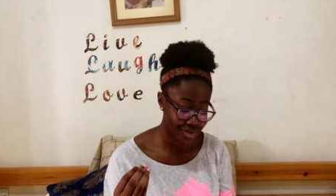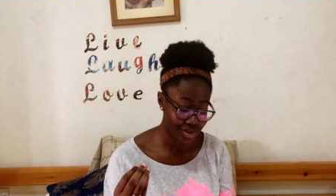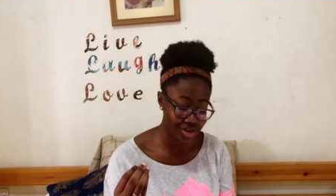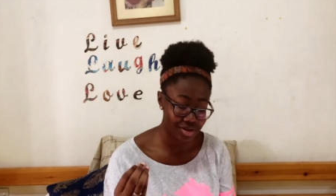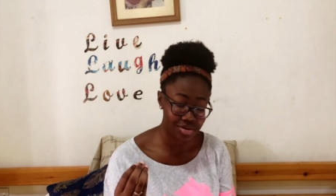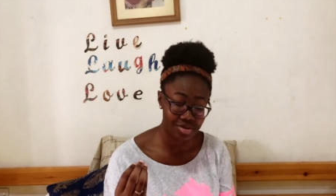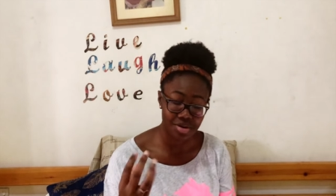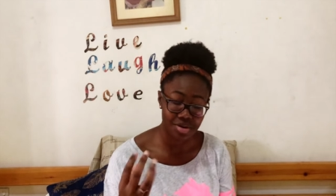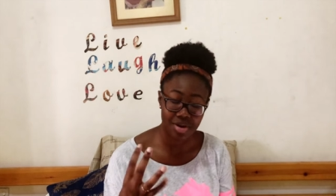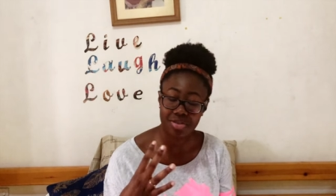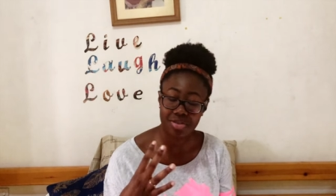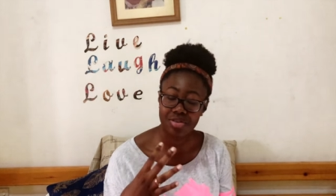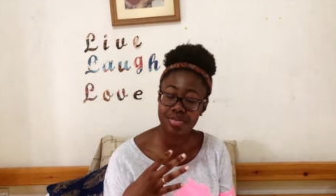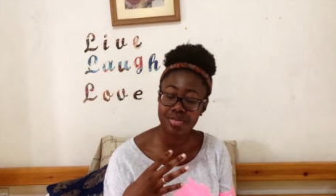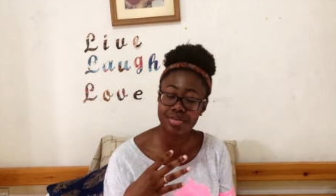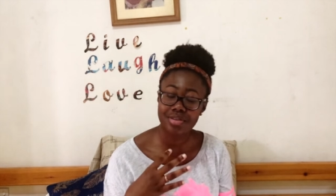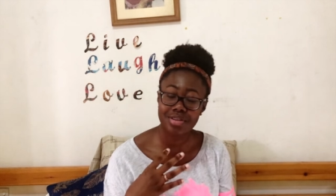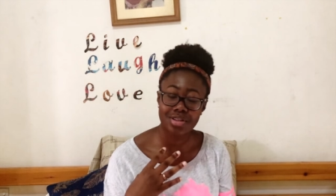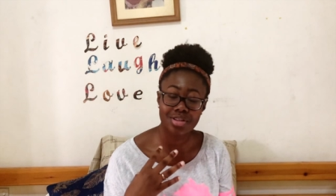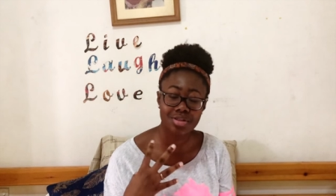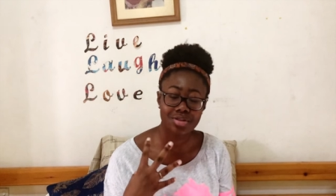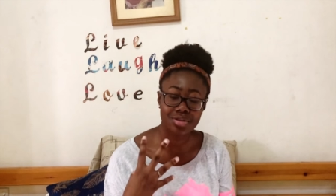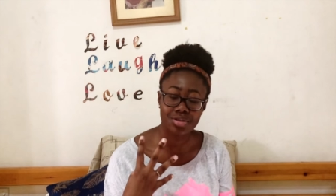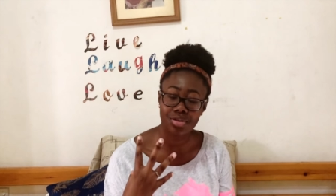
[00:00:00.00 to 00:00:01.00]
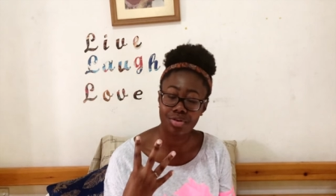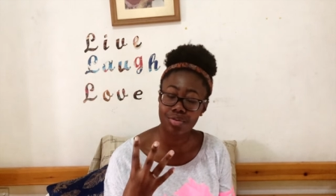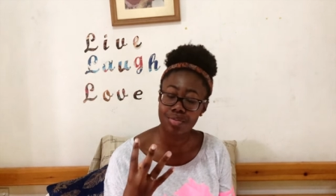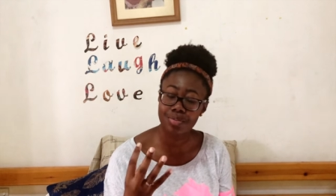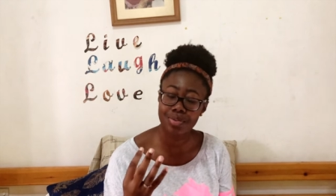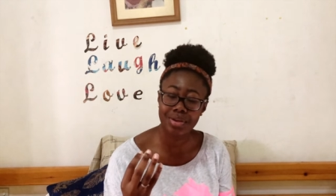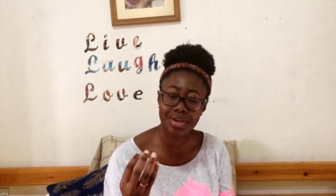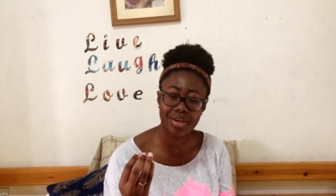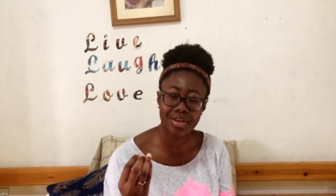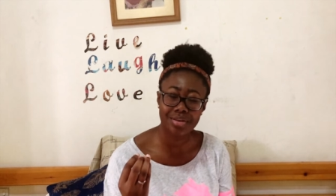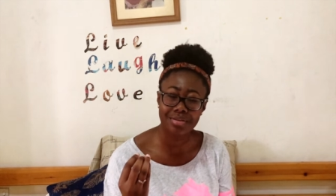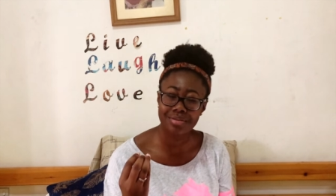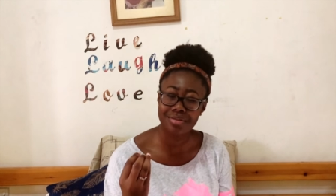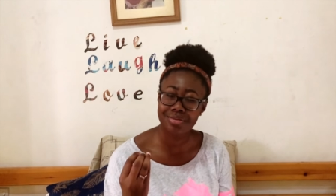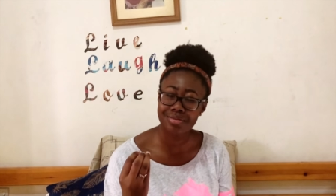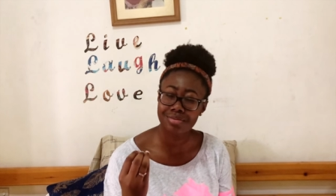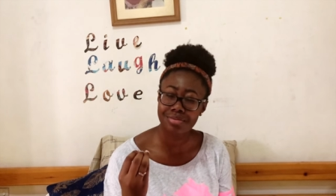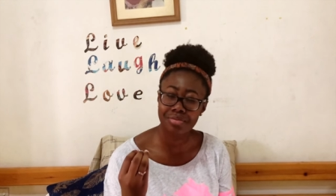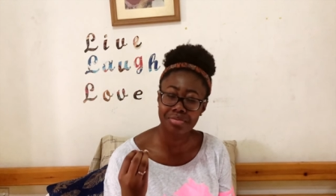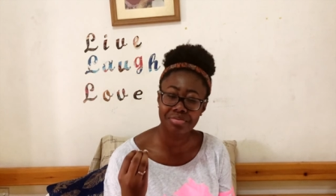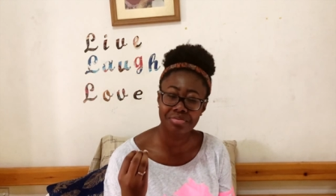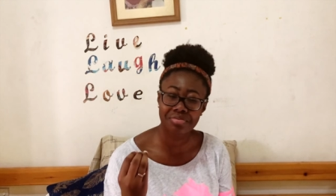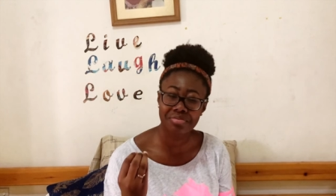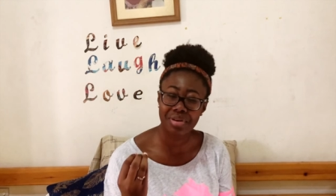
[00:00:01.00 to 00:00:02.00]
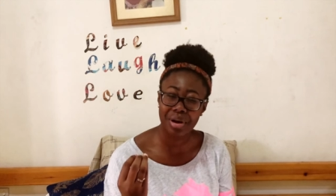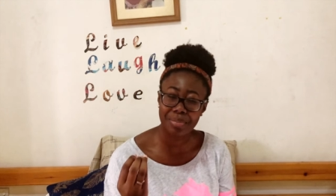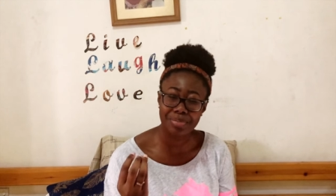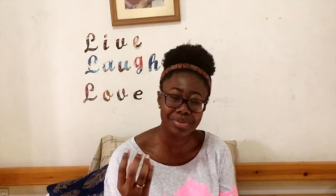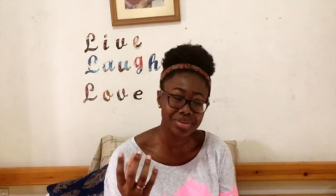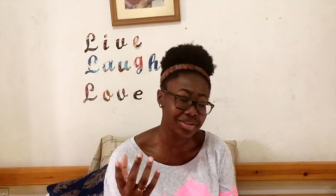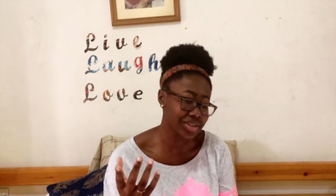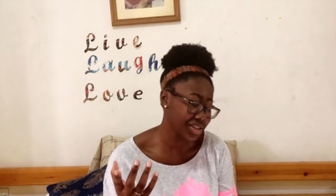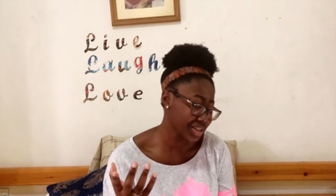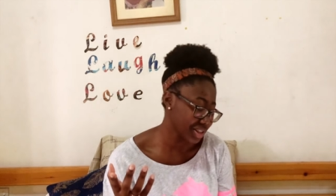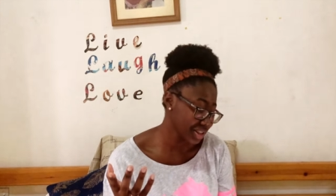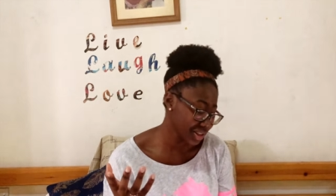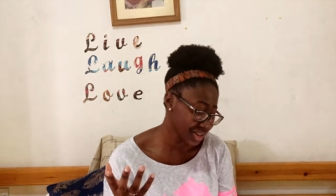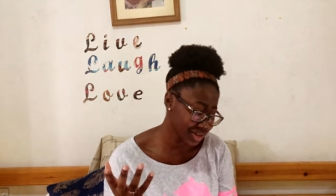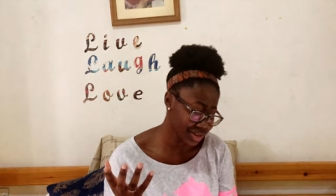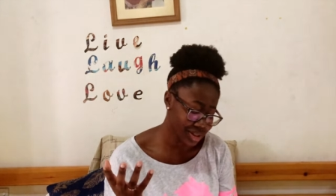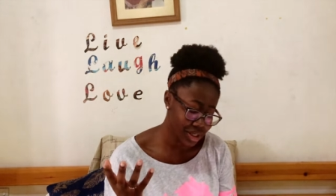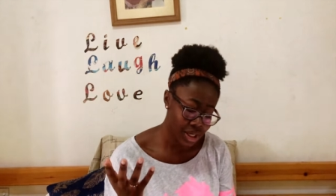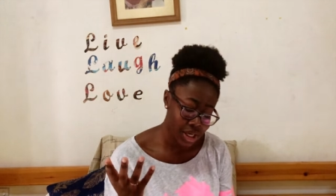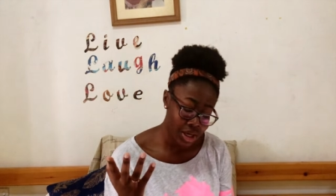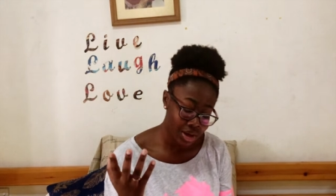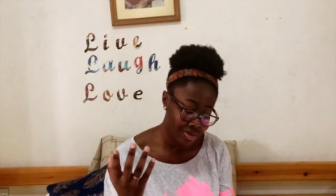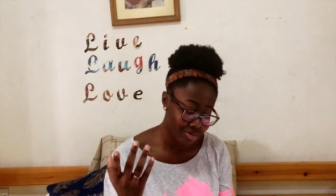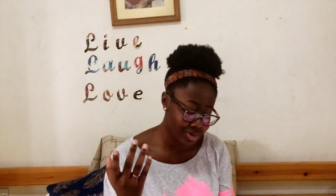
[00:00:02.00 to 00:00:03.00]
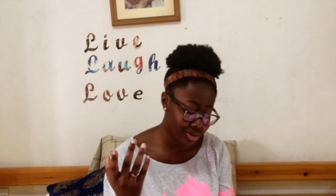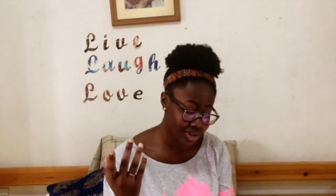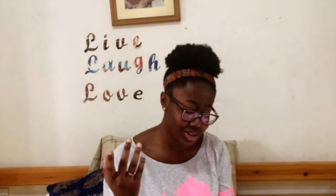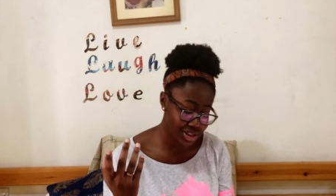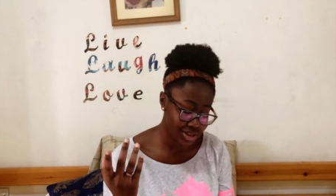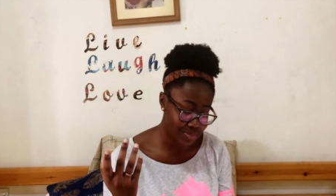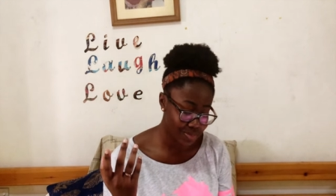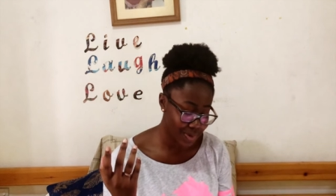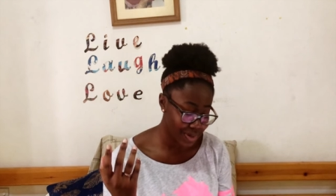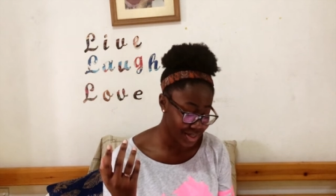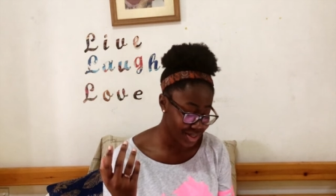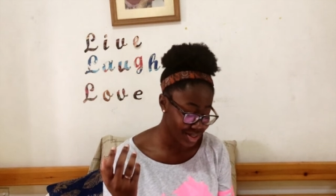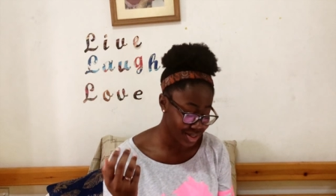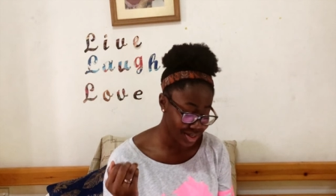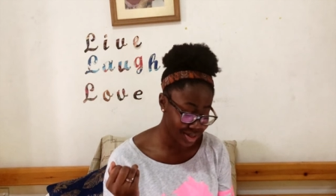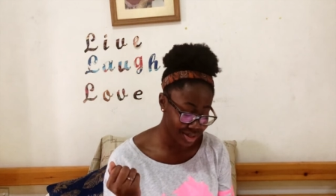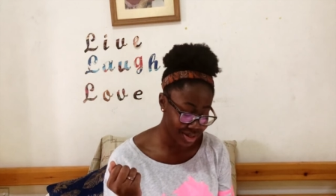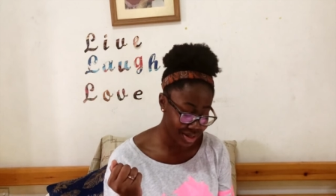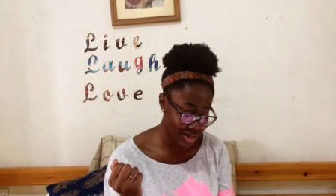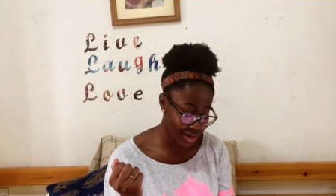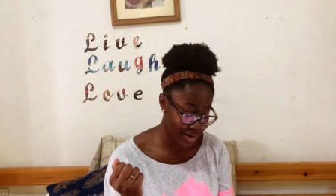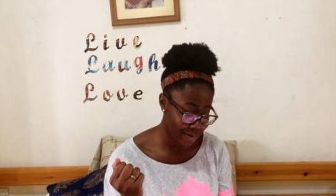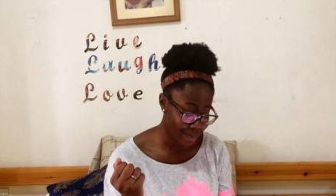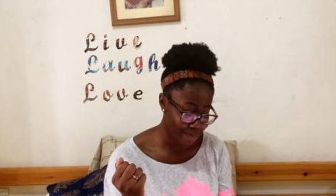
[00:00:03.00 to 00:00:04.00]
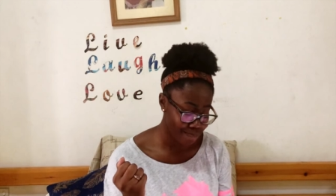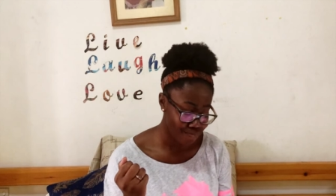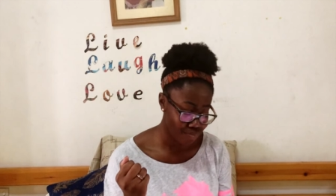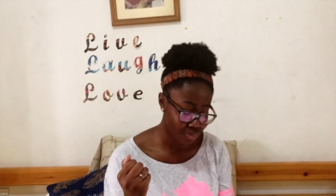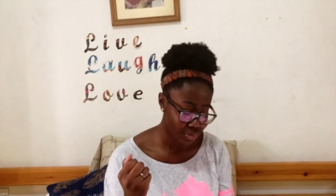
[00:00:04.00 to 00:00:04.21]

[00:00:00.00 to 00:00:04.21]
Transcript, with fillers: another dystopian repetition which is basically